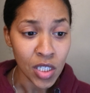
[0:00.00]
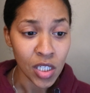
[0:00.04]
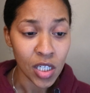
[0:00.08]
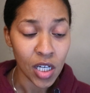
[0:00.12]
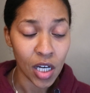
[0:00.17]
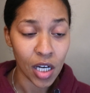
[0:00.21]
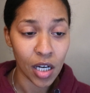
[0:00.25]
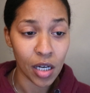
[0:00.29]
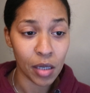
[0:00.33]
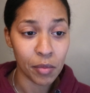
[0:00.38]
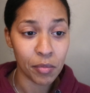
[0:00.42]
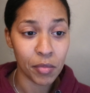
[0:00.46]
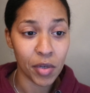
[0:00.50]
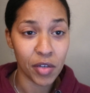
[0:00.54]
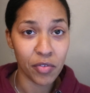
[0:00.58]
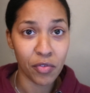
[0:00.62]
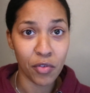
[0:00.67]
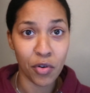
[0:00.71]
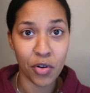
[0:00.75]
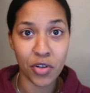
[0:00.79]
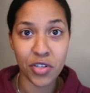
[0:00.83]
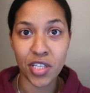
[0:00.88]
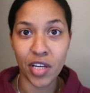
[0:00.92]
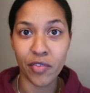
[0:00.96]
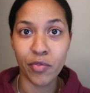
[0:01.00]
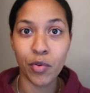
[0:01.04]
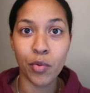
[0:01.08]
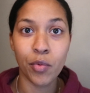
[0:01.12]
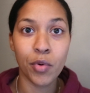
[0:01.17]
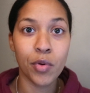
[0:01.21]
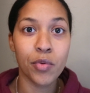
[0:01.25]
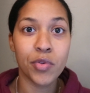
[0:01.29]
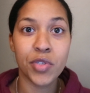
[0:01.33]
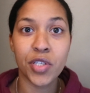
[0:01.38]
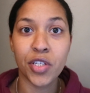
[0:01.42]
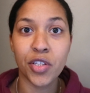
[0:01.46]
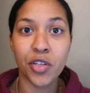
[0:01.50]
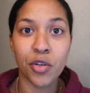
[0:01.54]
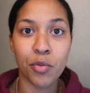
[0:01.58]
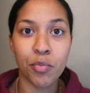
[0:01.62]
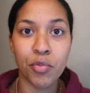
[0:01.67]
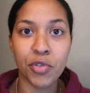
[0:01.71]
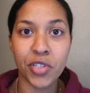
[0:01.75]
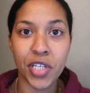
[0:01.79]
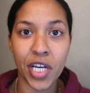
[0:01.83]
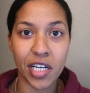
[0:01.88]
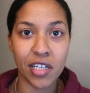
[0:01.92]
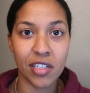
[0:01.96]
of course, everyone was in their
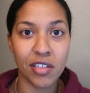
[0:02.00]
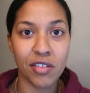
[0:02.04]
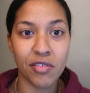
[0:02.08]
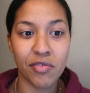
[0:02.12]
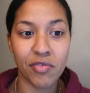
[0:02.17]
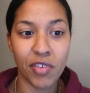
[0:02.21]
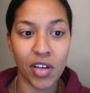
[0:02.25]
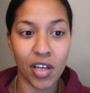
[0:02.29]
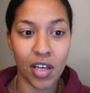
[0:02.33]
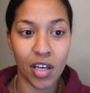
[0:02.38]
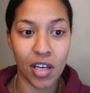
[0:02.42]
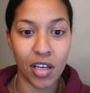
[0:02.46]
protective